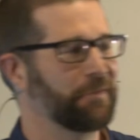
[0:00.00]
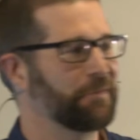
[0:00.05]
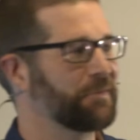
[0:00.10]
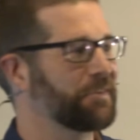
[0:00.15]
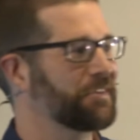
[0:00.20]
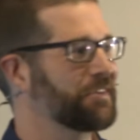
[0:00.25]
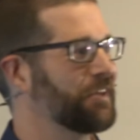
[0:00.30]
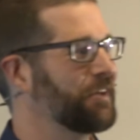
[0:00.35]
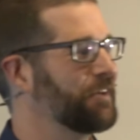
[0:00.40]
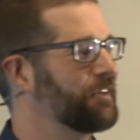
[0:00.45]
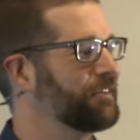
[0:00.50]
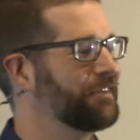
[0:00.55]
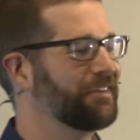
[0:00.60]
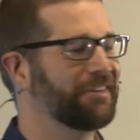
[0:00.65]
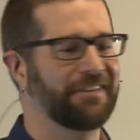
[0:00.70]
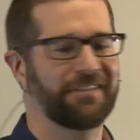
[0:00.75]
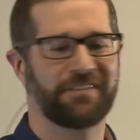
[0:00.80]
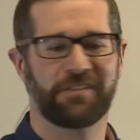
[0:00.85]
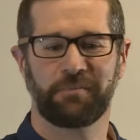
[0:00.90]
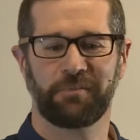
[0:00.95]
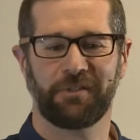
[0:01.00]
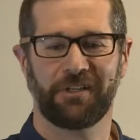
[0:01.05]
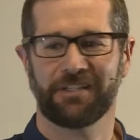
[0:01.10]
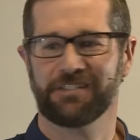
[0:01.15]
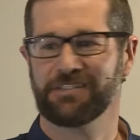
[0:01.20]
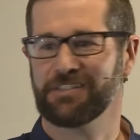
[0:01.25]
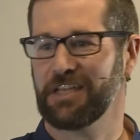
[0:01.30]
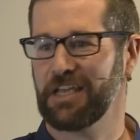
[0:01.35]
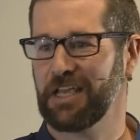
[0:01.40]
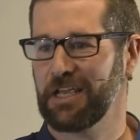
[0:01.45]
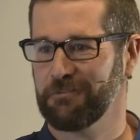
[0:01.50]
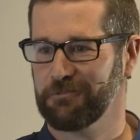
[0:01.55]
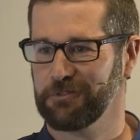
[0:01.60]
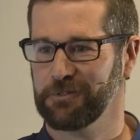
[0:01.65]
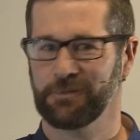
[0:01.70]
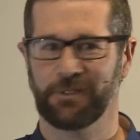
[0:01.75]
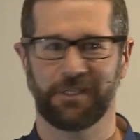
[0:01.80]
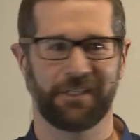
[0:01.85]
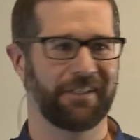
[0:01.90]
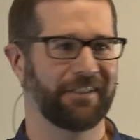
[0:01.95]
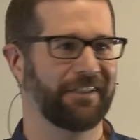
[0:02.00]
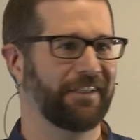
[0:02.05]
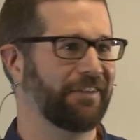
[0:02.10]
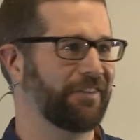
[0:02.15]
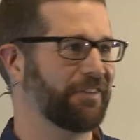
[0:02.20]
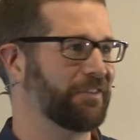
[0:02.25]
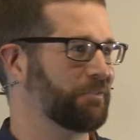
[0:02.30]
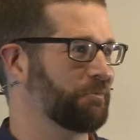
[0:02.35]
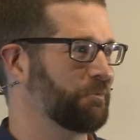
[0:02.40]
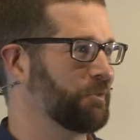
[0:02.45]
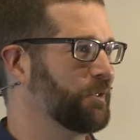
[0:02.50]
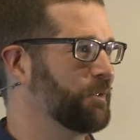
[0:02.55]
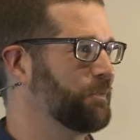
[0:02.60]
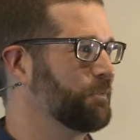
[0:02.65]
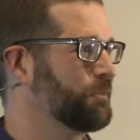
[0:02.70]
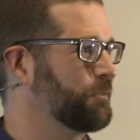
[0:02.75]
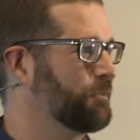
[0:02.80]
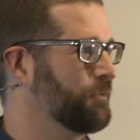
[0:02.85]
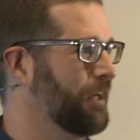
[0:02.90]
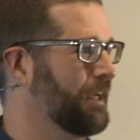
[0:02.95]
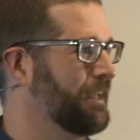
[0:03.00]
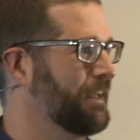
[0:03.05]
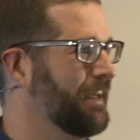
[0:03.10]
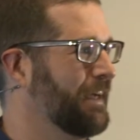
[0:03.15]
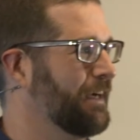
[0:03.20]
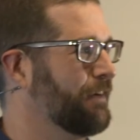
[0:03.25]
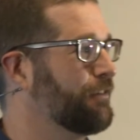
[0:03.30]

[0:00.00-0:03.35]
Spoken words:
So this applies to everyone in this room right now.